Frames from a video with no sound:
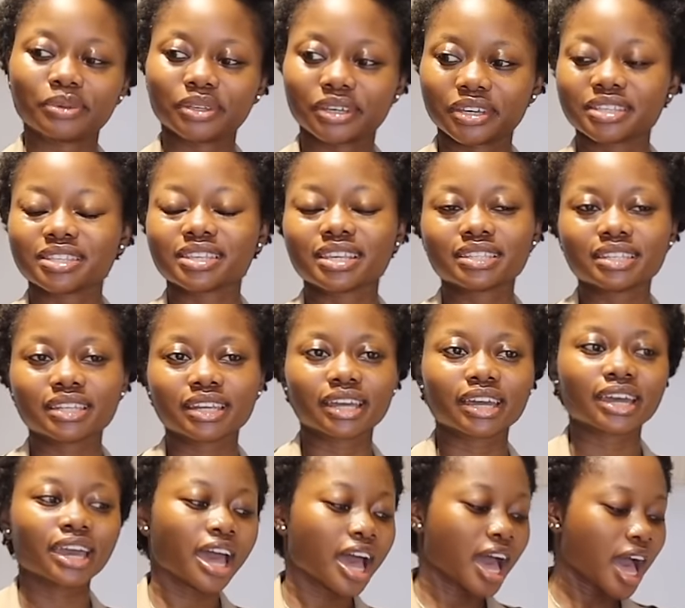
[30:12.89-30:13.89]
Because
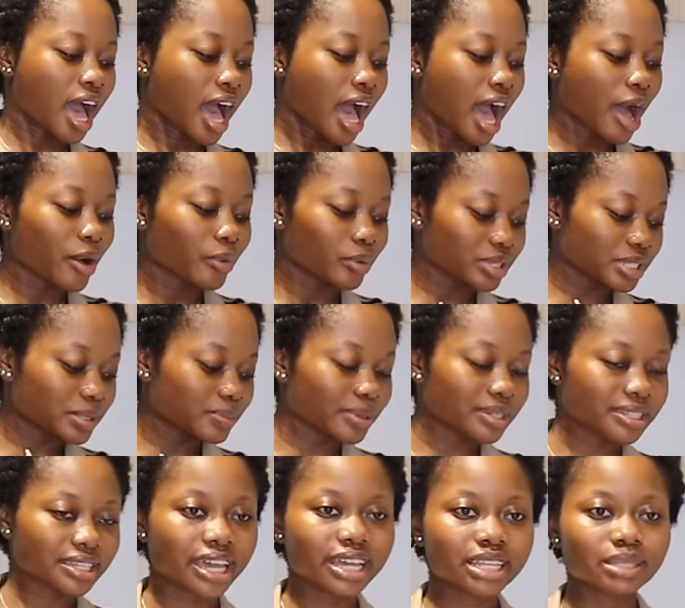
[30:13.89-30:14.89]
yesterday I was
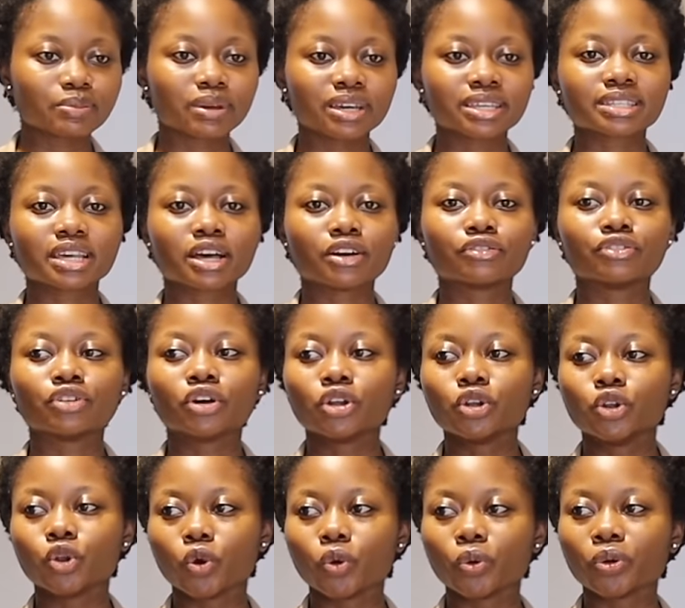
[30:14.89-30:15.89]
beside myself
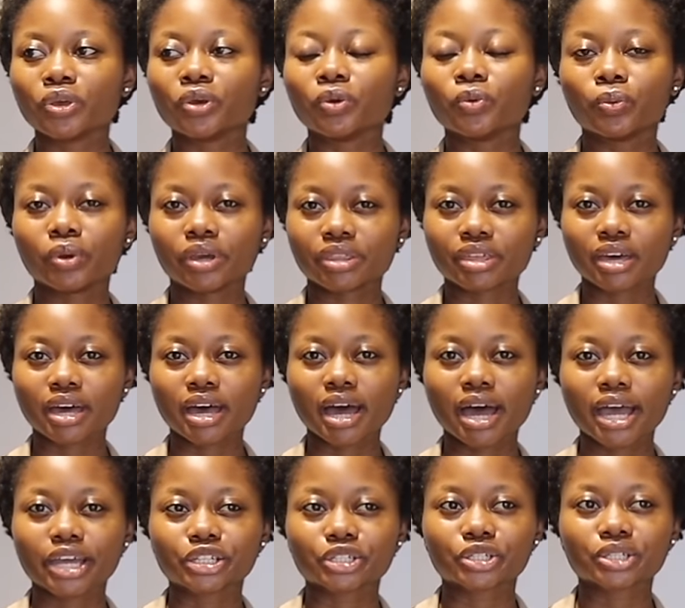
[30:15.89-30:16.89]
not knowing whether
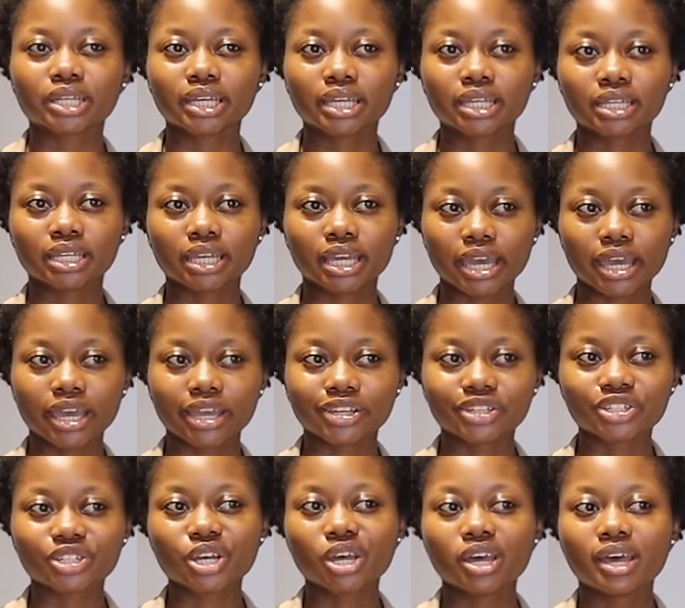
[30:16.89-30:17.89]
I should
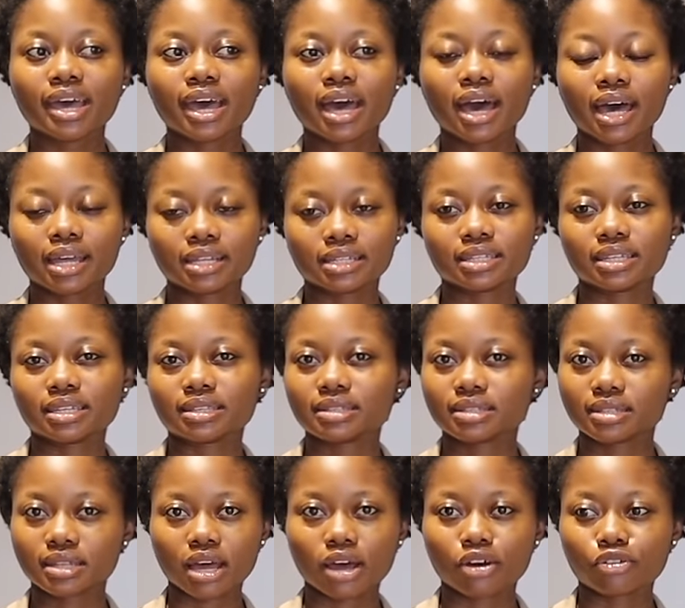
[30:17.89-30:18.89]
engage Auntie
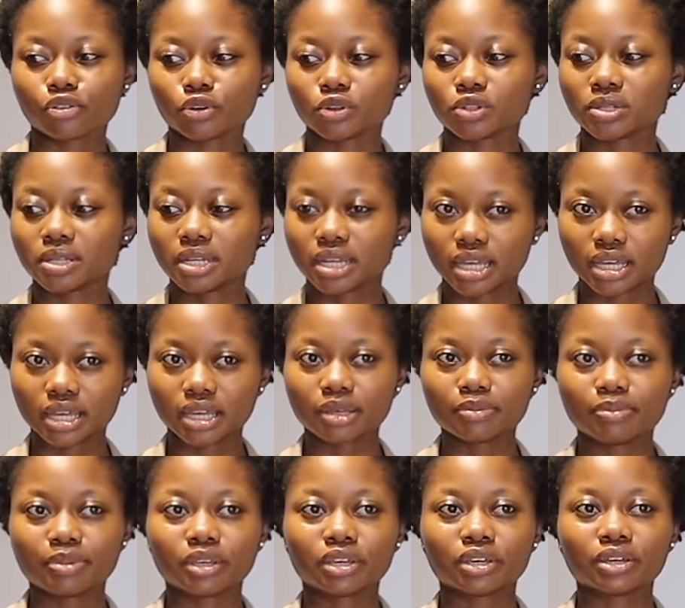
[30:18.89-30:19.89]
Star for today,
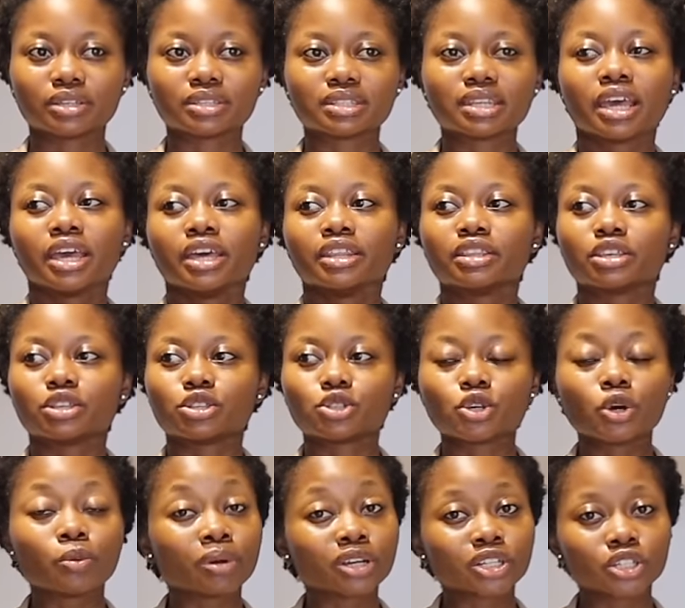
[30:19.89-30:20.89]
because there's
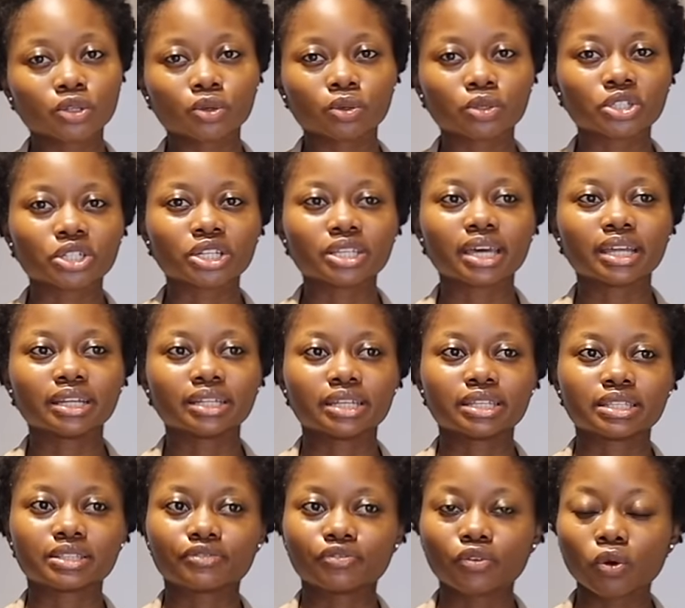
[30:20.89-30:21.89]
so much laundry that
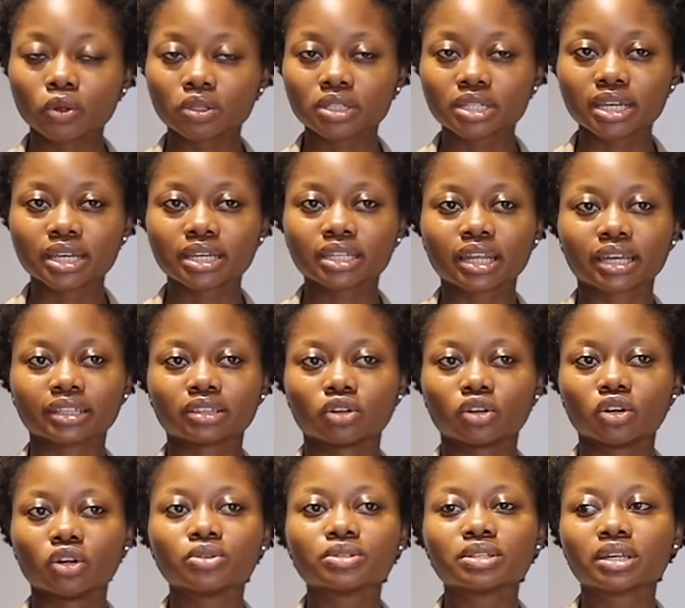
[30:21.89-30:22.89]
needs folding. Like, the
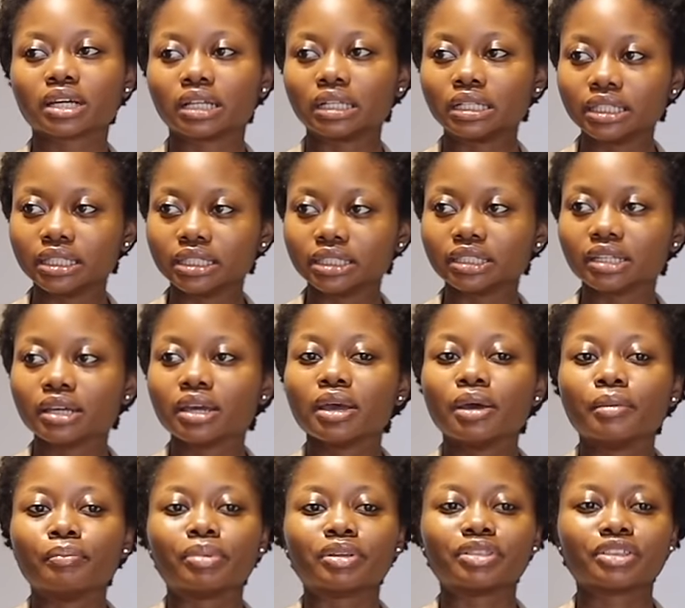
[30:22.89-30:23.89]
clothes are clean,
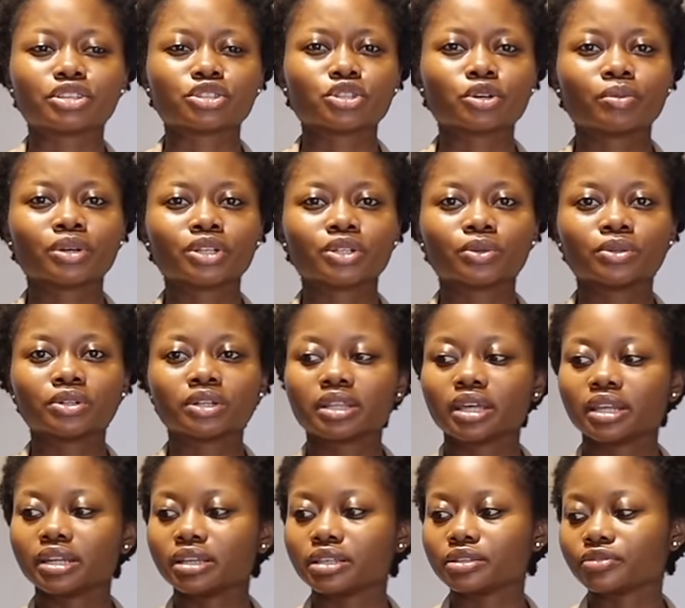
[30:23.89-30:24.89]
but there's so much laundry
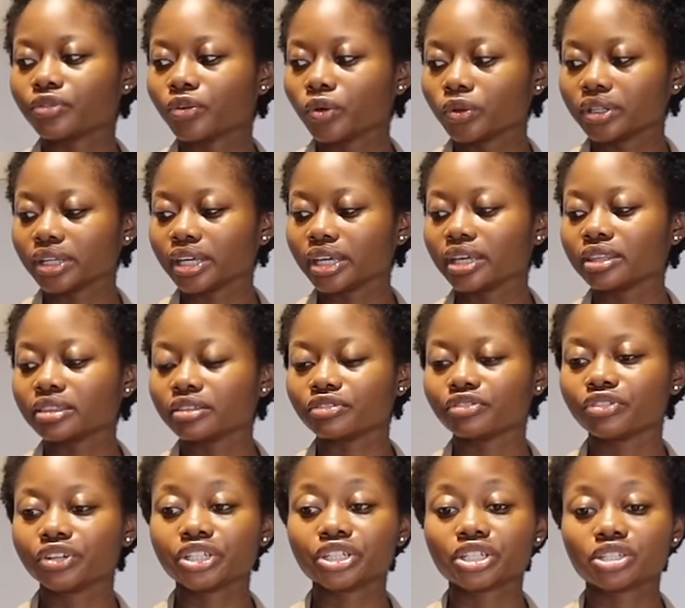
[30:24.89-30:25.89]
that needs folding. The
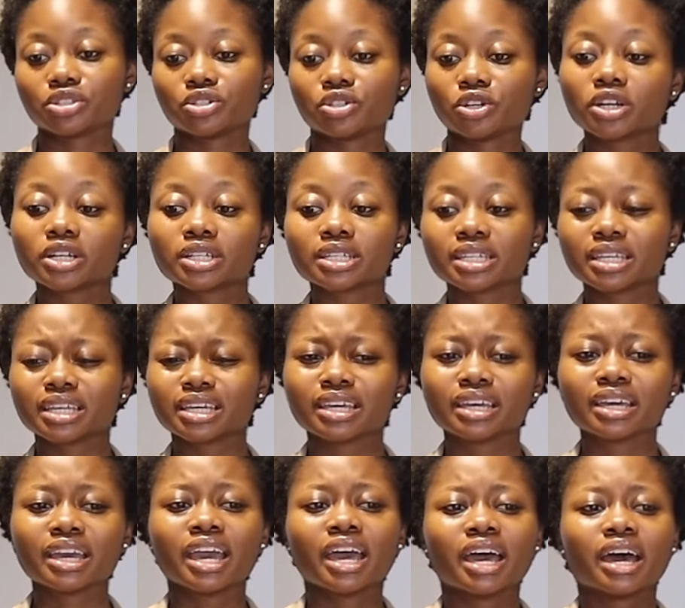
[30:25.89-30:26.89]
fridge is
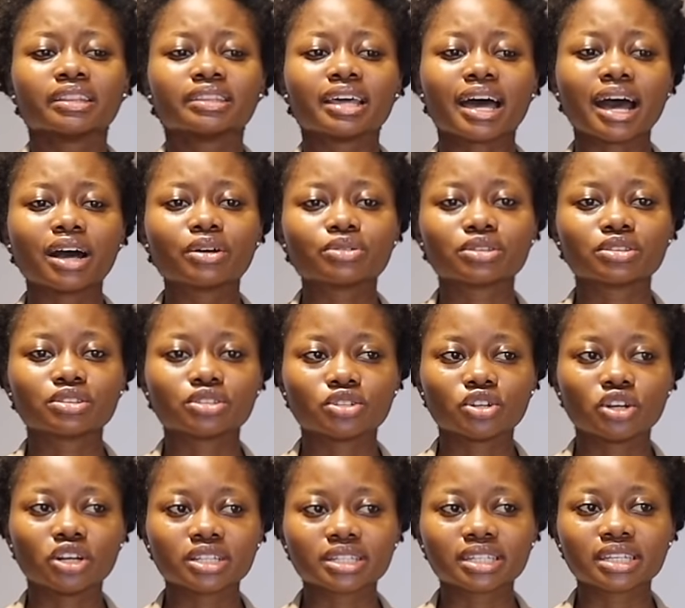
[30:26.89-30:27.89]
dirty, the house is
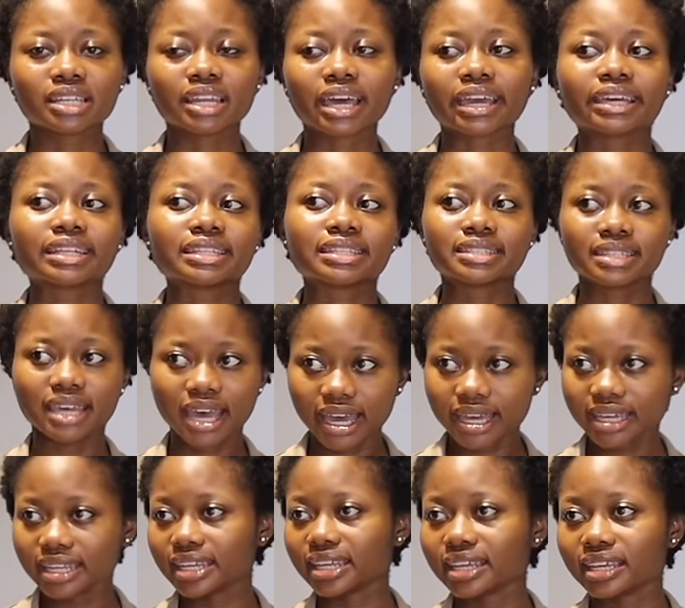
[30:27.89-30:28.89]
dirty. Like, it's
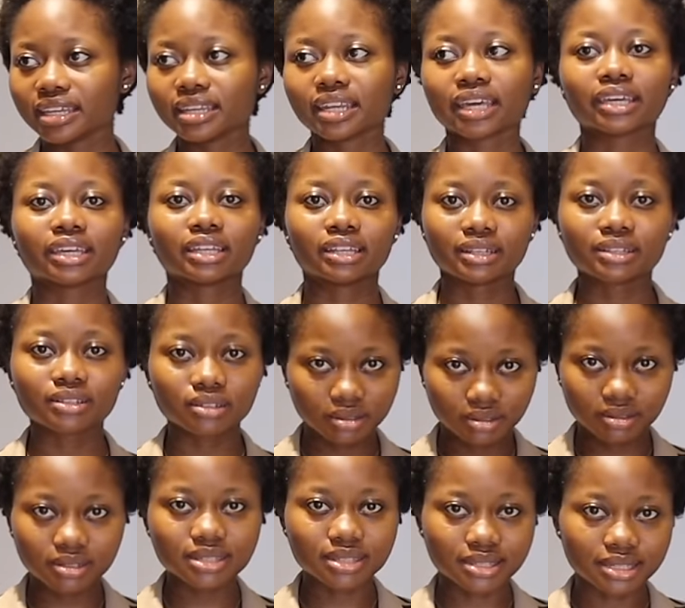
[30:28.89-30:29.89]
tidy, like,
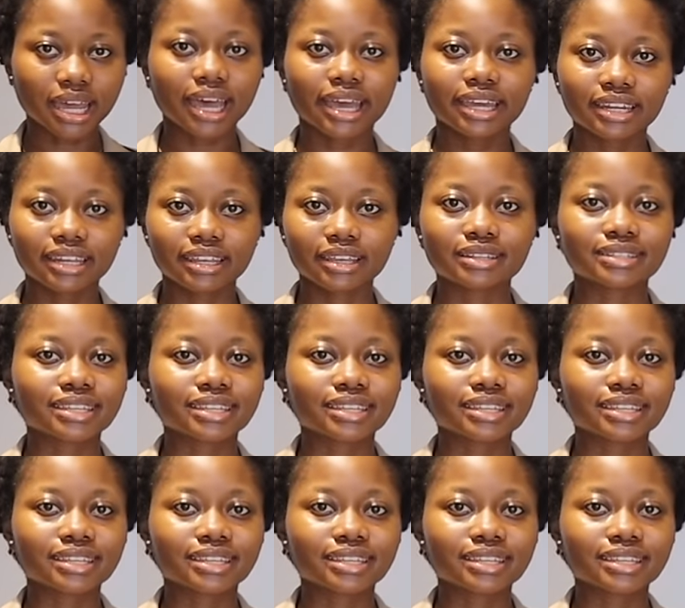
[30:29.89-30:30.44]
it's tidy.